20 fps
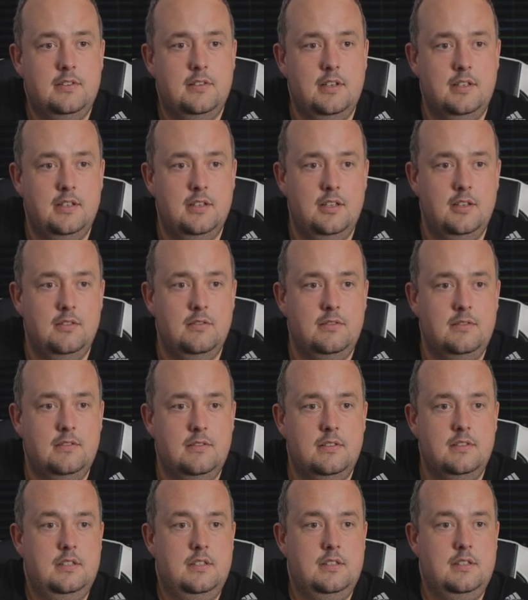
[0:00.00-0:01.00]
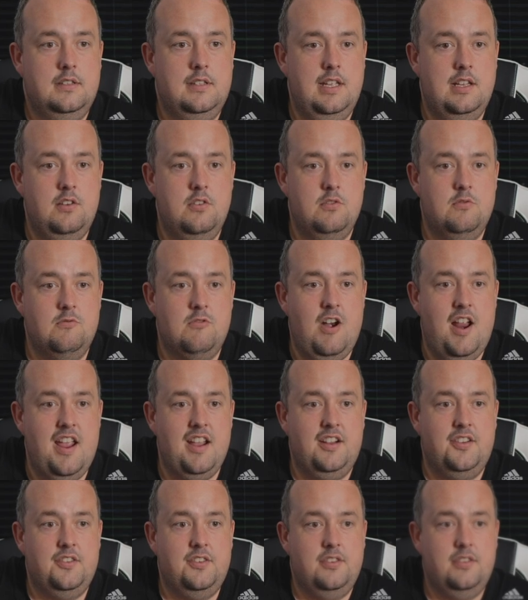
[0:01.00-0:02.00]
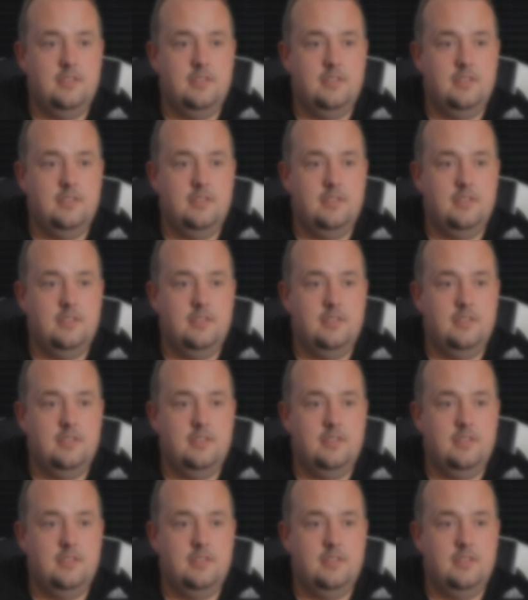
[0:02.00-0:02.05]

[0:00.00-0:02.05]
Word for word: I don't know. They look wrecked.